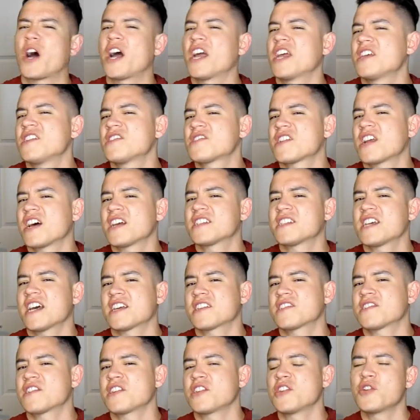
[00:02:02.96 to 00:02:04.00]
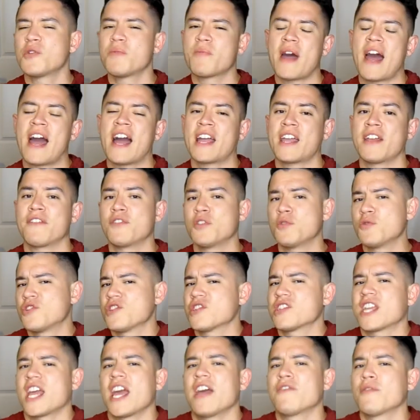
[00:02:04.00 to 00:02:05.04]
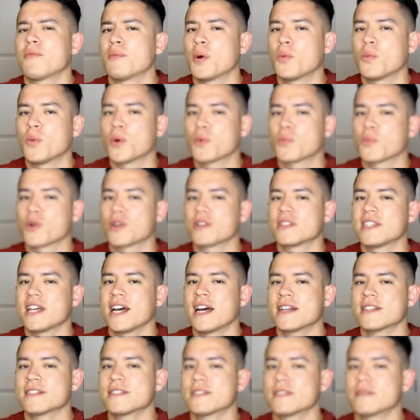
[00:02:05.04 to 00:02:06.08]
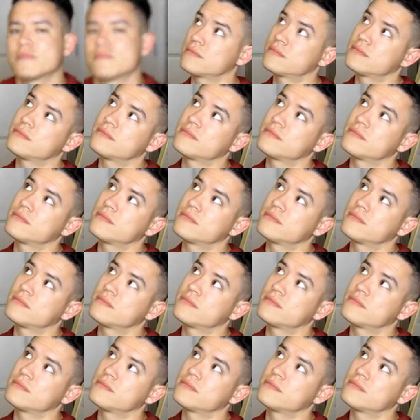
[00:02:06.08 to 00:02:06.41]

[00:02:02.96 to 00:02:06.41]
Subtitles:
why he's not texting you back if you just gave him a 1-word text?